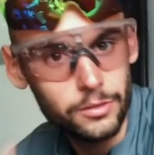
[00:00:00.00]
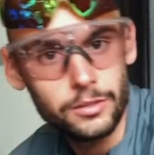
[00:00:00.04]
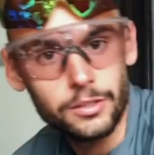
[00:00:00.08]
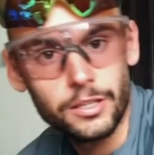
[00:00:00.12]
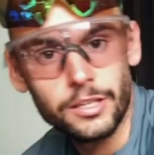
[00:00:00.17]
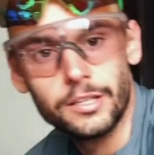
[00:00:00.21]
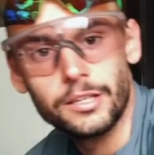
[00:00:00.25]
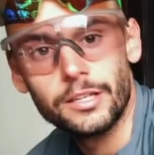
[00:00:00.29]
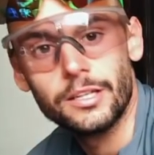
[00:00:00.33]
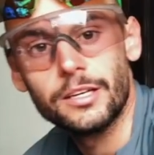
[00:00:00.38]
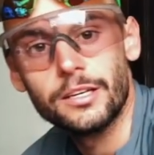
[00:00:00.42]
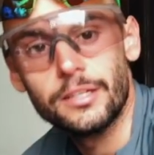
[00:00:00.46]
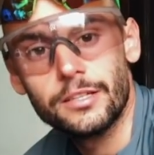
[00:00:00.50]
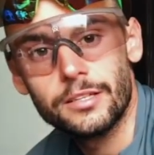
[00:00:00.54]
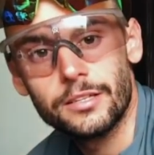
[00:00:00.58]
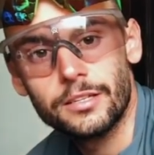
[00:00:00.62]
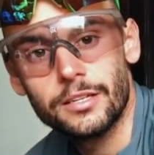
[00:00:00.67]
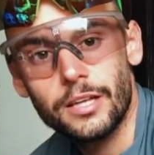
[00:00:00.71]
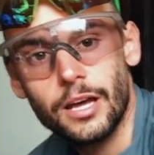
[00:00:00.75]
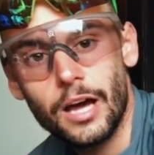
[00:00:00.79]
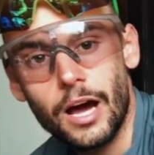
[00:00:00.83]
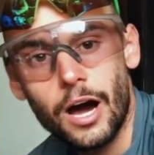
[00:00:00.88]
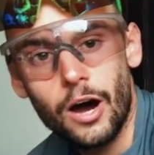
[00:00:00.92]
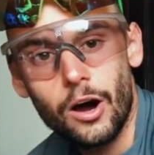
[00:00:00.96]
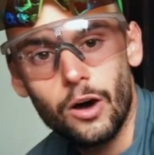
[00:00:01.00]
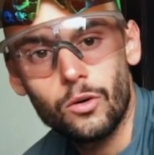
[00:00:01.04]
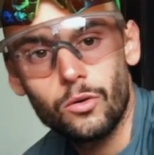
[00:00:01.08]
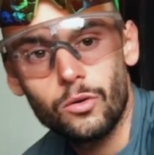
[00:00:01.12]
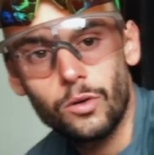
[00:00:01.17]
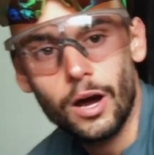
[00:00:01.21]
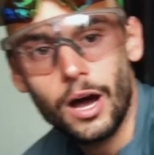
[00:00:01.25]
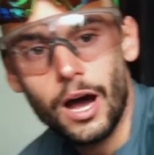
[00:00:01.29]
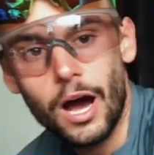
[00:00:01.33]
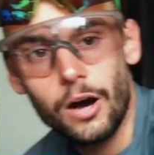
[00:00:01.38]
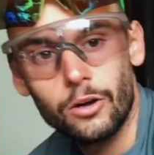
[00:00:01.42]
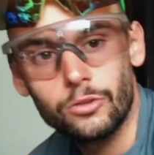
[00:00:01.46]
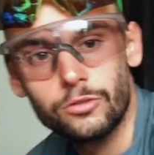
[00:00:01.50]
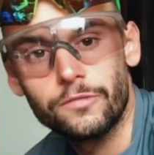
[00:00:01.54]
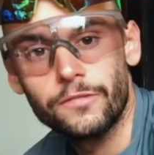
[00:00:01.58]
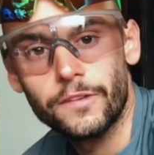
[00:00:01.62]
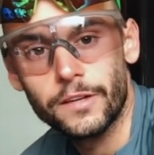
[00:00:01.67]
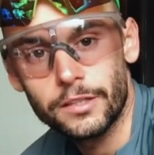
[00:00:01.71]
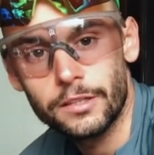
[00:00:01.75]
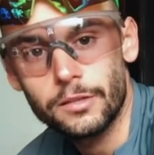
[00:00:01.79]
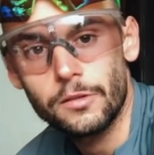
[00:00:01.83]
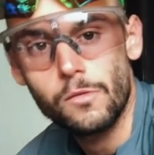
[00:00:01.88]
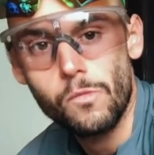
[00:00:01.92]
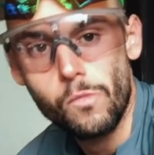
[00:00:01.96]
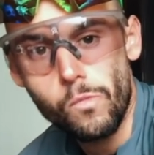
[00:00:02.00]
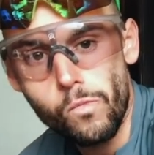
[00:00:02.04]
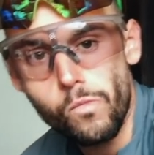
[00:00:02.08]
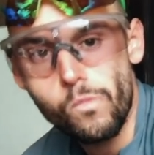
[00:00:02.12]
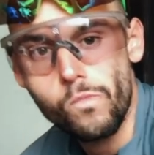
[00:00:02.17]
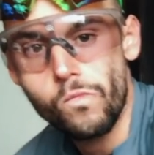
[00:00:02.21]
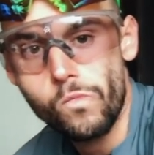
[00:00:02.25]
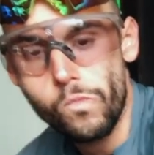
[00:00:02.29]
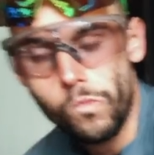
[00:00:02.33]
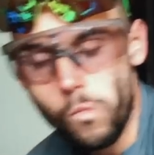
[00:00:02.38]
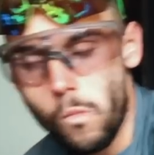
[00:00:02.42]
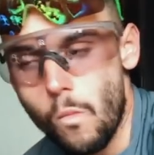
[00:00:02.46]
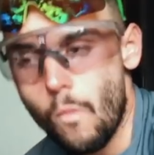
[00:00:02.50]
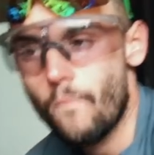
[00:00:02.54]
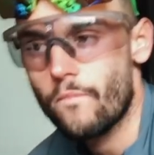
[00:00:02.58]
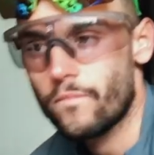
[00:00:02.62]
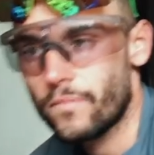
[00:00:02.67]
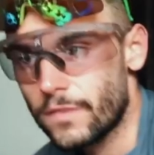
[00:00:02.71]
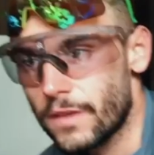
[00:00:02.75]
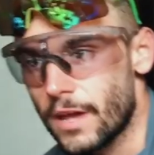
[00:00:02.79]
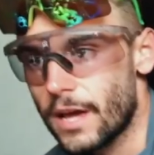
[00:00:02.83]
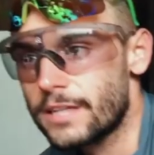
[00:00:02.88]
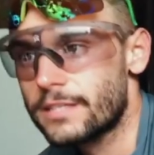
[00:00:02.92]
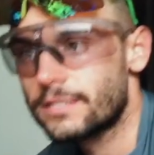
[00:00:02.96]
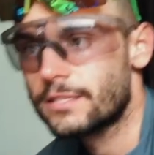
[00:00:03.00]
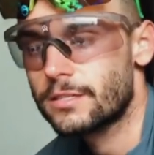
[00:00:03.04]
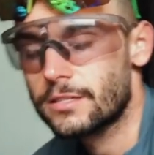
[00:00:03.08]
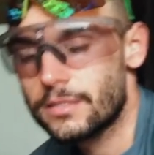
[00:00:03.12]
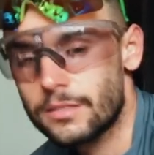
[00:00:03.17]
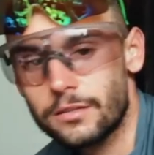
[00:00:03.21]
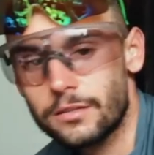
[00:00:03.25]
with this extra facial protection.